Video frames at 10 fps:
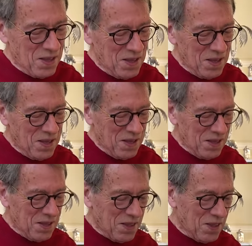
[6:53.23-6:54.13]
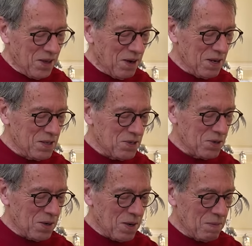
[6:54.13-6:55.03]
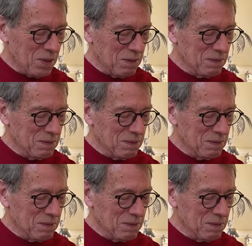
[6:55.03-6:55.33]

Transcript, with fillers: Christmas tree this year now.